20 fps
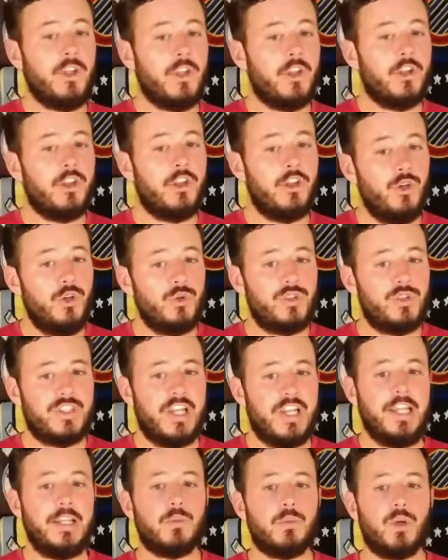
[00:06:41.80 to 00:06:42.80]
The new
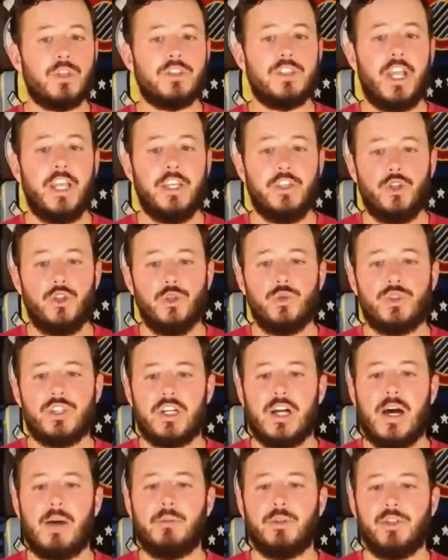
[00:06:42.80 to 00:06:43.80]
stadium was a huge
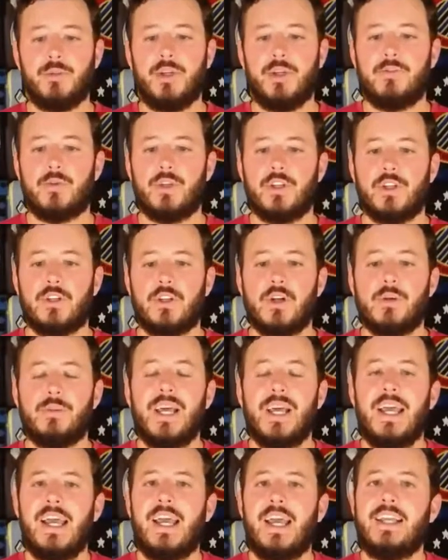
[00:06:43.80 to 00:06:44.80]
accomplishment for the club
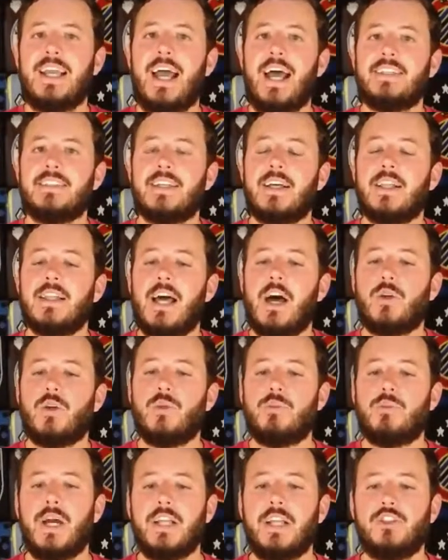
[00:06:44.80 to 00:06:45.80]
and has allowed
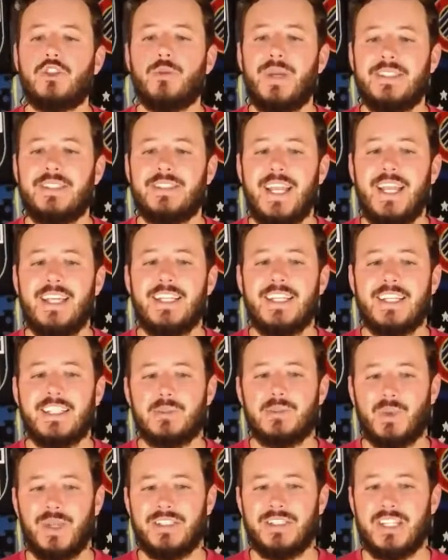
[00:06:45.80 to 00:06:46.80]
Mainz to maintain its
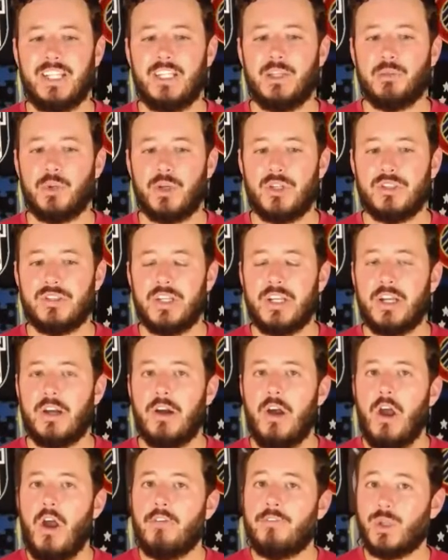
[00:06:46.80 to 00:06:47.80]
place in the Bundesliga
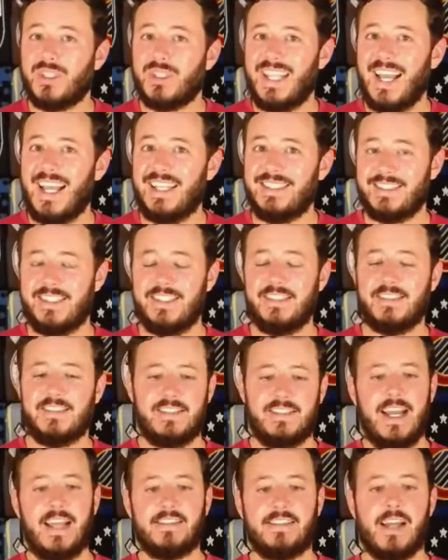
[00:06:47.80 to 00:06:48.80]
for 10 seasons
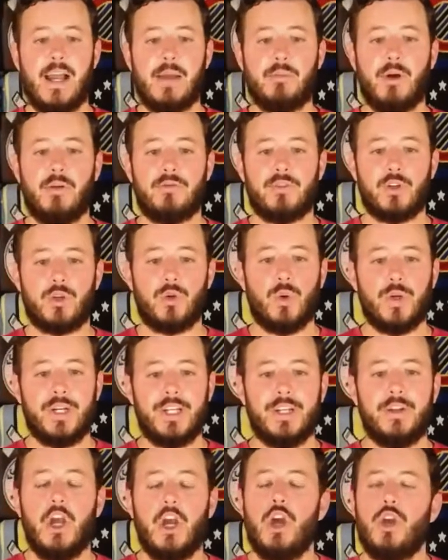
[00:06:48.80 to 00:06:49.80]
at time of
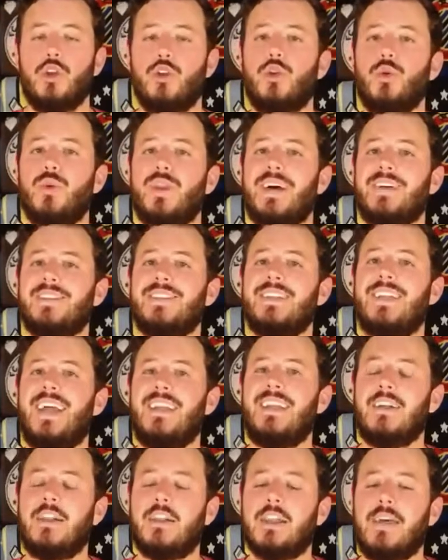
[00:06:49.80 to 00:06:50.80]
recording.
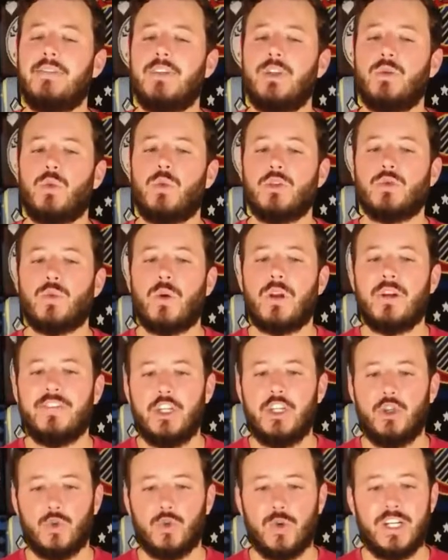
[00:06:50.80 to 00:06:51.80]
2011 was one of
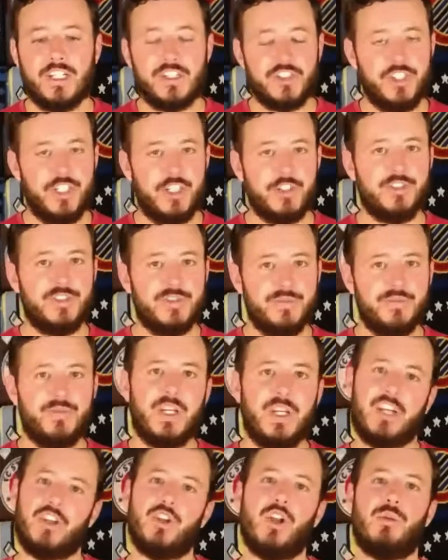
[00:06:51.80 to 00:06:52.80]
the greatest years
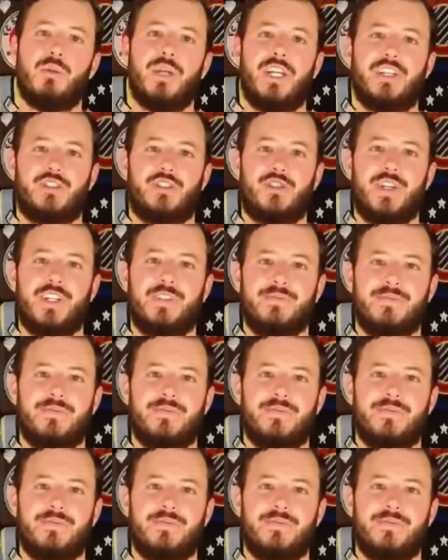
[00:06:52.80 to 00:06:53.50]
in club history.